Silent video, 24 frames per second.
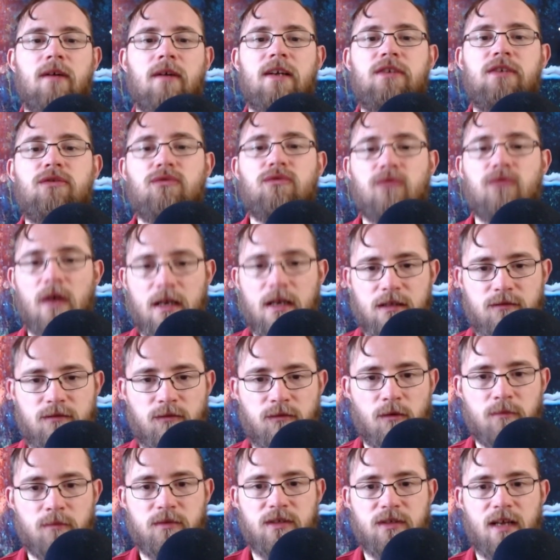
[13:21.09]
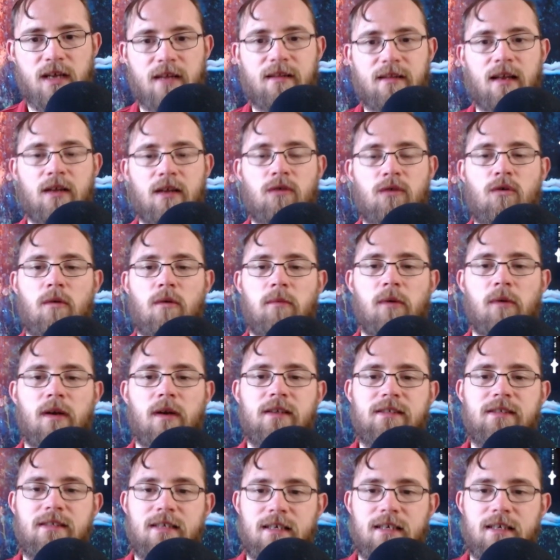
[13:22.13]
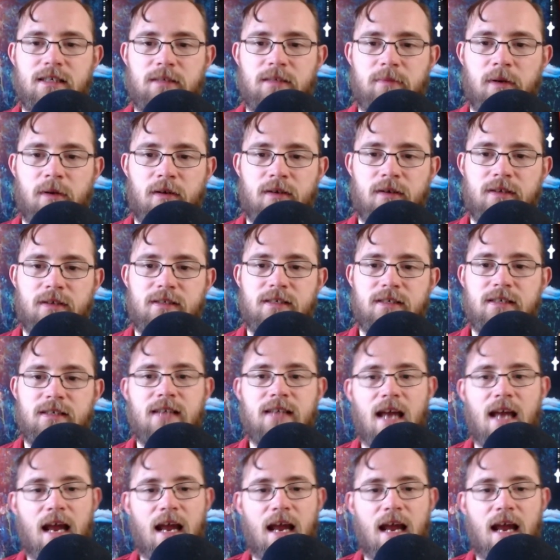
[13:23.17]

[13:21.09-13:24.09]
a transformed state that incorporates the experiences